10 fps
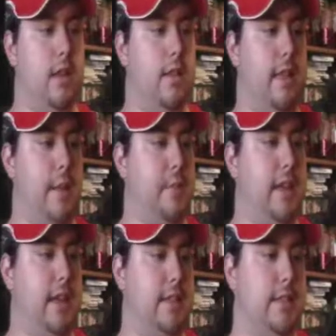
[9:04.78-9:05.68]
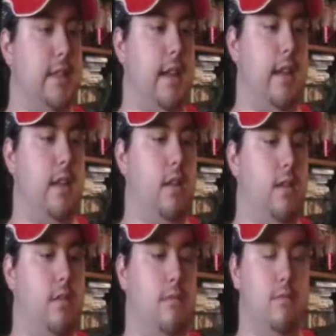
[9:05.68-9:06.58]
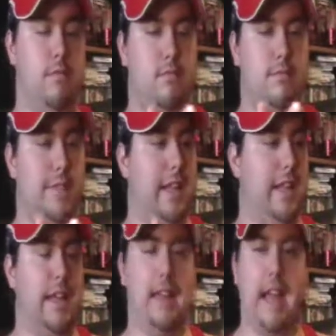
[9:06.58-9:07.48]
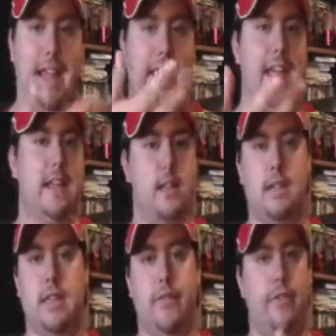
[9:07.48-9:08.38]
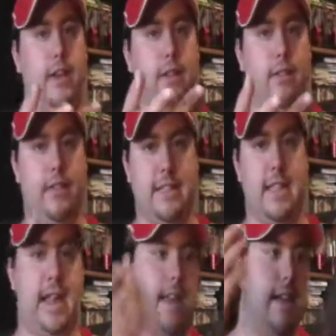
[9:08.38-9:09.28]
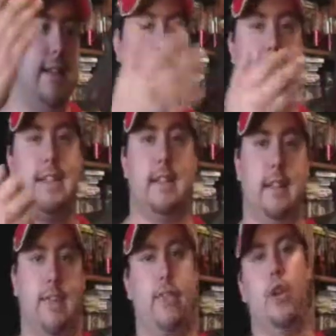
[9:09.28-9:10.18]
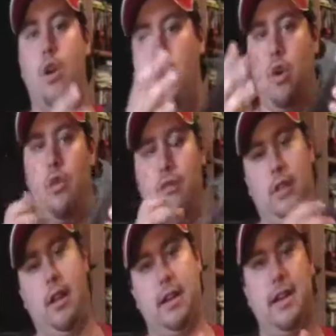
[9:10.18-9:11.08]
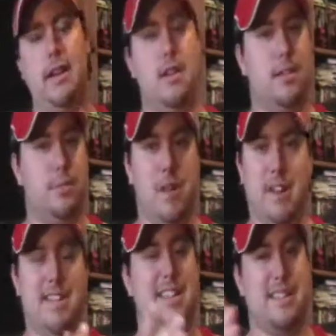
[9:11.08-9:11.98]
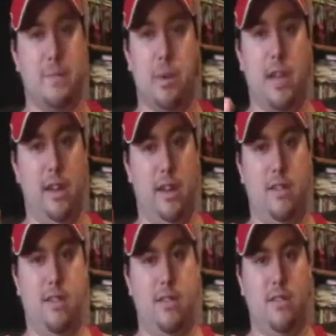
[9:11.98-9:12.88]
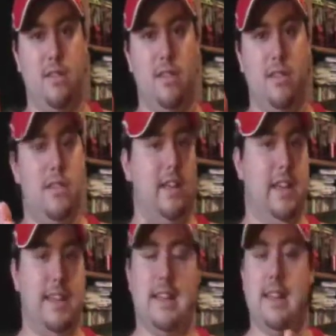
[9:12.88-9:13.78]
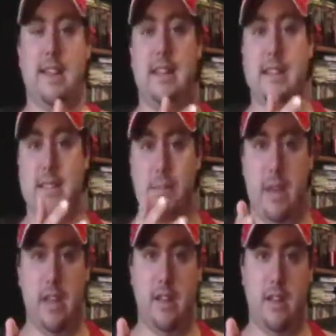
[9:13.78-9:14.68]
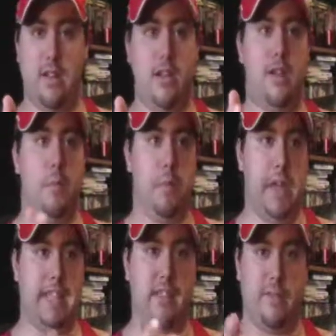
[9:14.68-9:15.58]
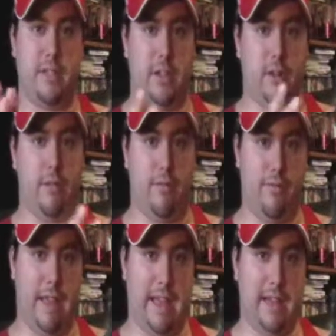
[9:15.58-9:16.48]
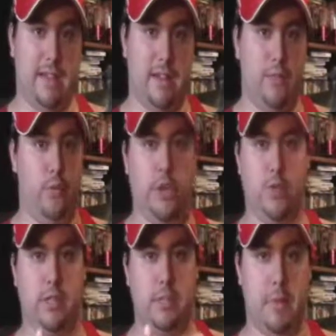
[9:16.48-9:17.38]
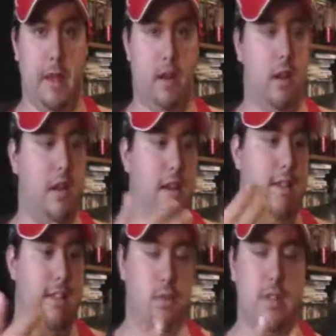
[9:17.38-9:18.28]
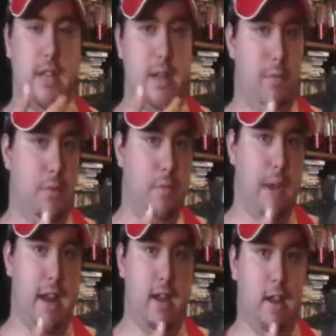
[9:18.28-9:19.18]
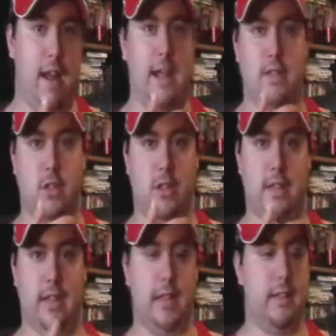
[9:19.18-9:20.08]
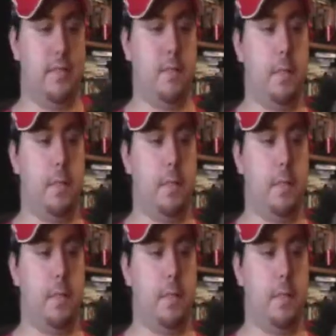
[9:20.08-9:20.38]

that being said, I can't definitively say 1911 over Glock. To be honest, it's opinion. It is opinion based on certain facts of which one's better. This one's going to do better at certain things.